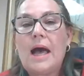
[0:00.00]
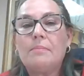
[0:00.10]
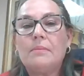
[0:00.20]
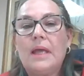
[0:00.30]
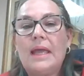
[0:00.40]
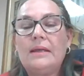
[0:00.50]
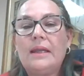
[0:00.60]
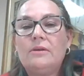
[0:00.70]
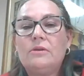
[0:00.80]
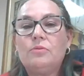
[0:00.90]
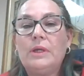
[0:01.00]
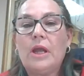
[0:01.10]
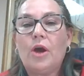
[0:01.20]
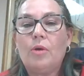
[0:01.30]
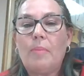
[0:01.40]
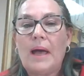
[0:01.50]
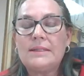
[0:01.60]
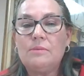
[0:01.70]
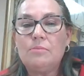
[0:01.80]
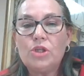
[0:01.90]
And we know
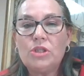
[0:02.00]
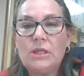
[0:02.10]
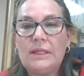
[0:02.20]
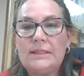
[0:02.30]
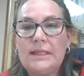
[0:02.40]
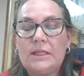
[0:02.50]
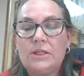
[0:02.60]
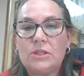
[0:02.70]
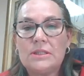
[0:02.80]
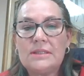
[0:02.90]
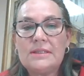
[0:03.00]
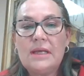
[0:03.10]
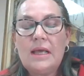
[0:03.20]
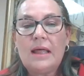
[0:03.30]
about emotional intelligence,